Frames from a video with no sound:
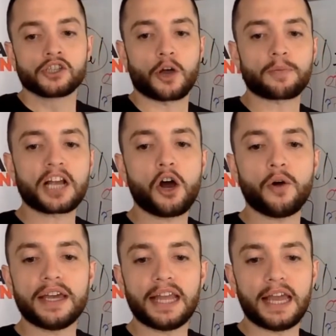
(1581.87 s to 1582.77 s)
So I'm going to
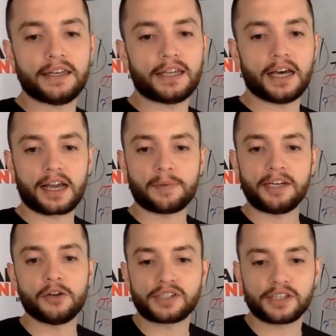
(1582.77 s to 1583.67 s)
go in and I got my
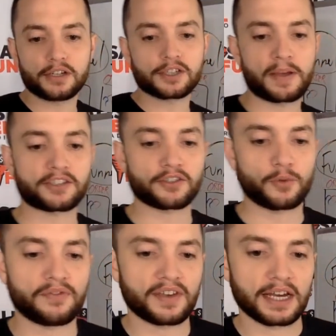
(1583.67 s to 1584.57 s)
notes here to make sure
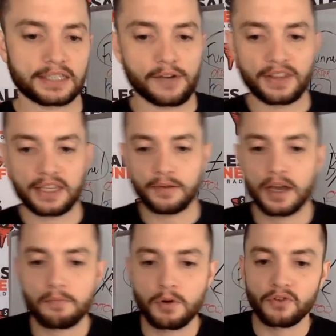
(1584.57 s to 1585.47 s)
that we've got everything
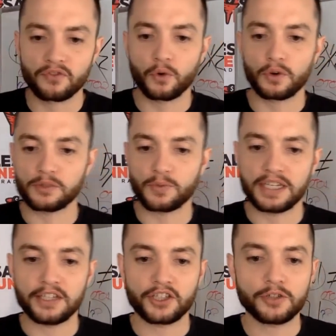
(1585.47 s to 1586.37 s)
moving forward as we
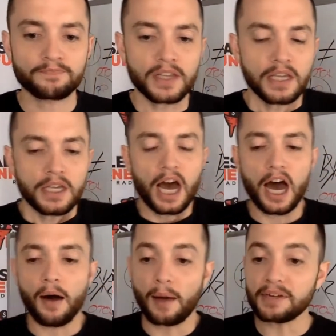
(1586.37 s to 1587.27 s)
need to.
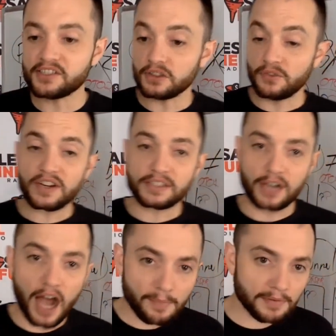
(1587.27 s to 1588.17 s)
I'm going to start at the very
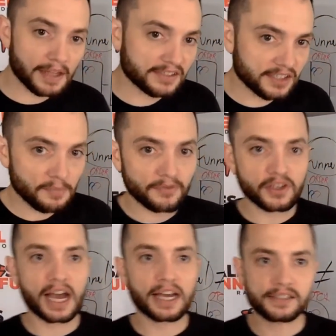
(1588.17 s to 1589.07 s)
top, and some of
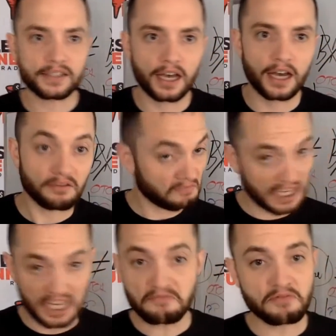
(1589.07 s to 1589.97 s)
you guys,
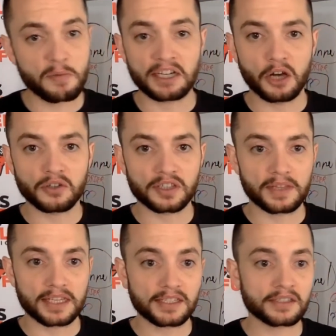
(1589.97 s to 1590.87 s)
again, you might know
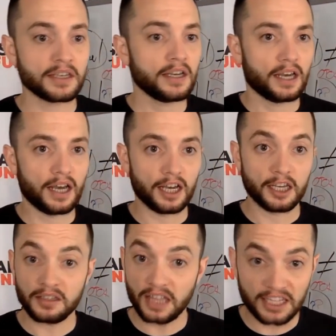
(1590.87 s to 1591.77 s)
some of this.
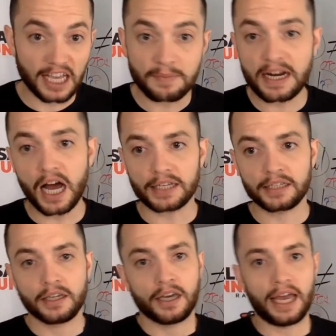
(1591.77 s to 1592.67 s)
A lot of you guys may not.
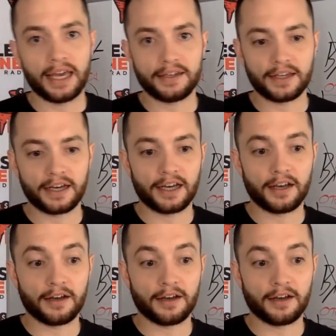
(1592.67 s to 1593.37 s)
And